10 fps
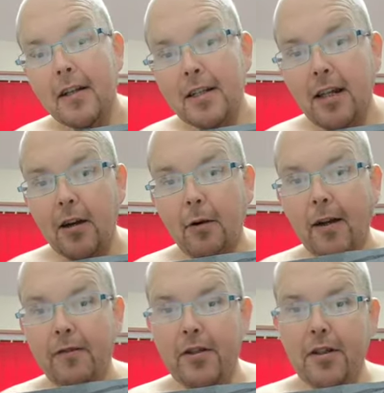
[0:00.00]
So
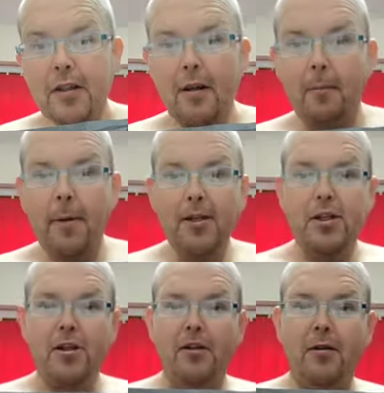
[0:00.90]
I've just
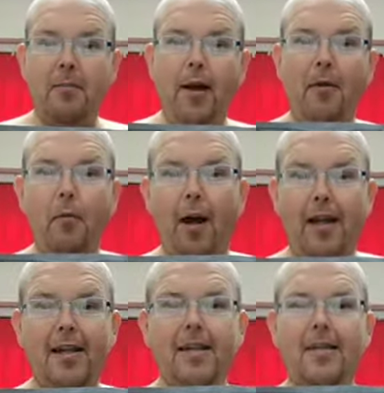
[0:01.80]
measured my
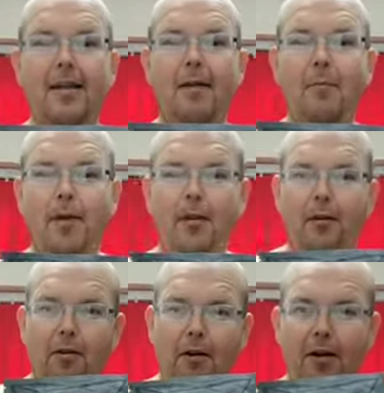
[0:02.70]
waist, and we
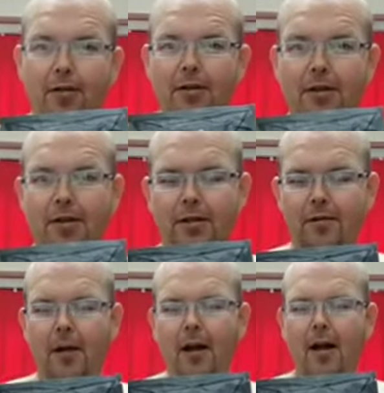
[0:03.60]
are going
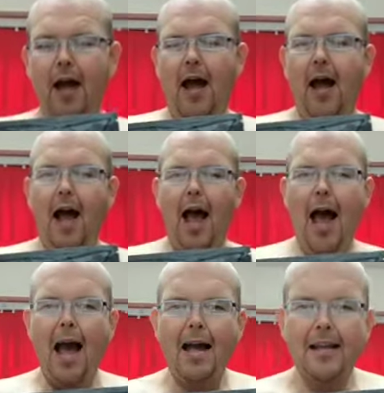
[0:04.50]
to
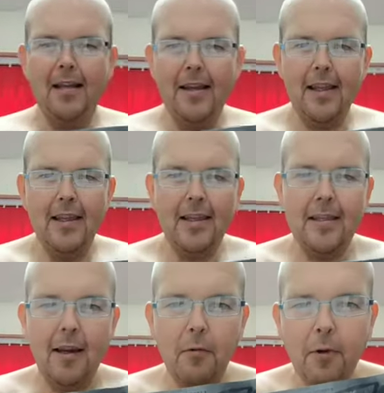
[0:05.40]
add
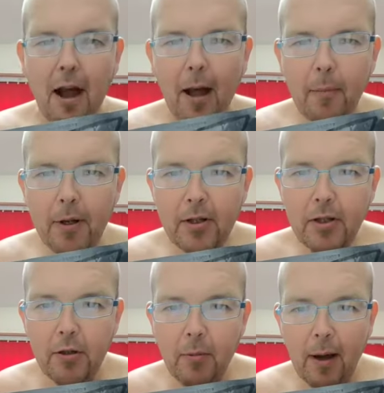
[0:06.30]
this wrap
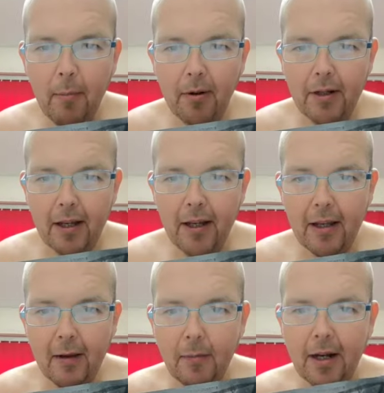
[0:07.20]
to my
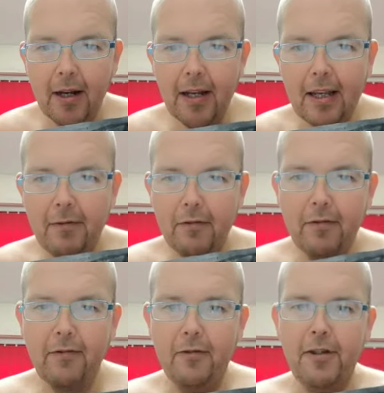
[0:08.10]
body, and we're going to leave it
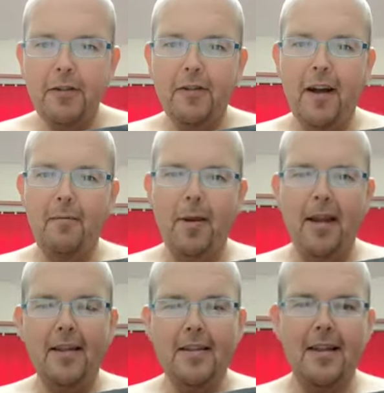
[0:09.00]
for 45
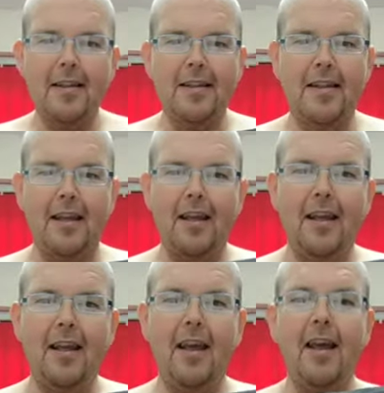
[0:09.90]
minutes and
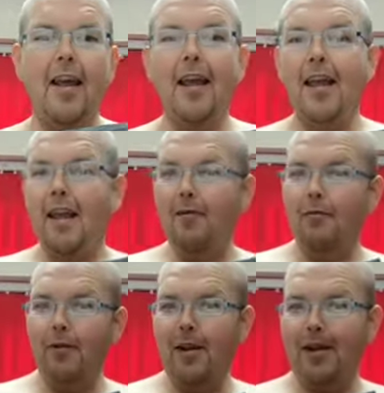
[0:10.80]
see
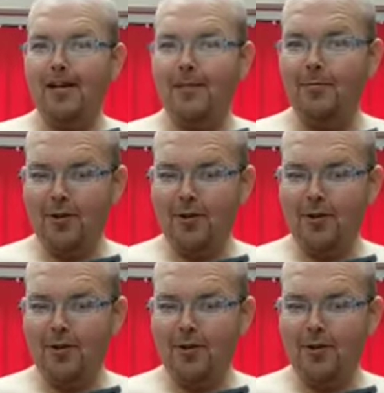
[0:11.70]
if we get some